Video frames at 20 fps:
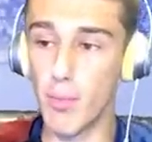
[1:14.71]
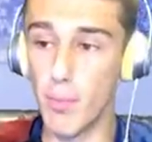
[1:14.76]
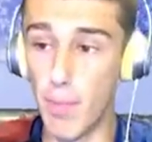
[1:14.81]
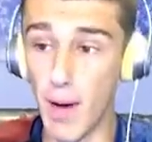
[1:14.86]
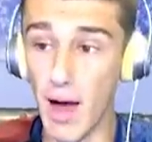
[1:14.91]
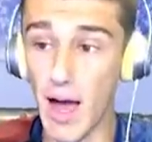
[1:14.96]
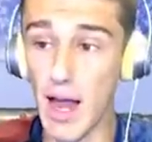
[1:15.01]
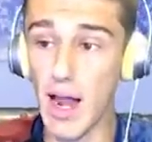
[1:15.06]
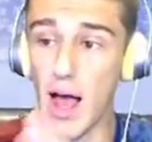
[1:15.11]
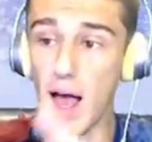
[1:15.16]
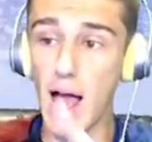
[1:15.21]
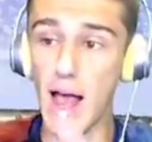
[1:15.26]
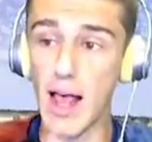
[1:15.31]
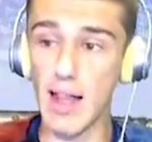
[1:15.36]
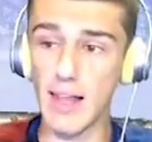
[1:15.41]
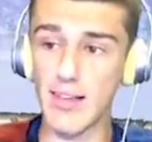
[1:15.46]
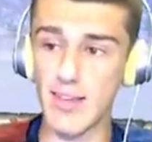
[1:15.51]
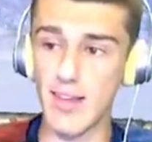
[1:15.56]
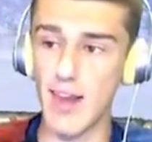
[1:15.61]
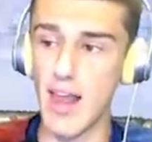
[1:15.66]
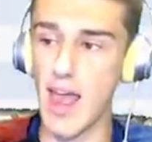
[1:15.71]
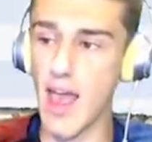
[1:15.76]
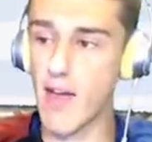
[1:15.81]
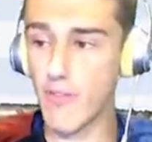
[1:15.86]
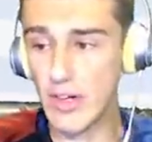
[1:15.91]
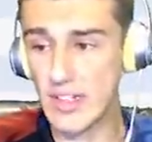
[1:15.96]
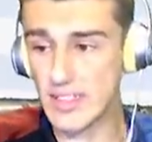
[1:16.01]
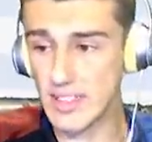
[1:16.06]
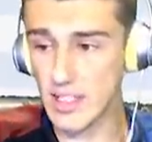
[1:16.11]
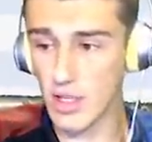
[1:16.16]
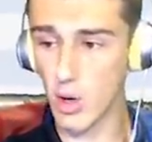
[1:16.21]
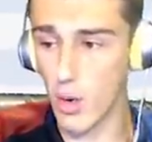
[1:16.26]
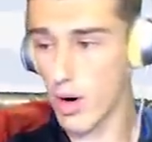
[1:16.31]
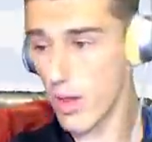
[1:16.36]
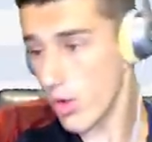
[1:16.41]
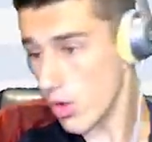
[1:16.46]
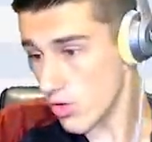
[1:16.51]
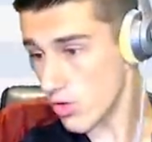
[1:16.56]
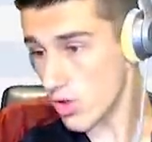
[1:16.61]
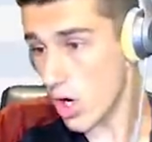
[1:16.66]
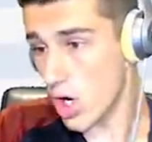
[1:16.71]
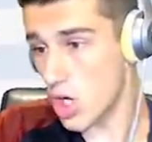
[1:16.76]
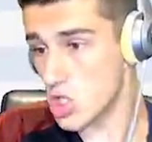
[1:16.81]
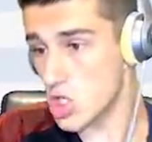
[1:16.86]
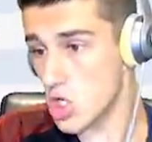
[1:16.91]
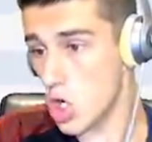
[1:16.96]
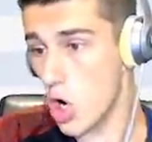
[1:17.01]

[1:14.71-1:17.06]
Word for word: But I listed every single one of those cards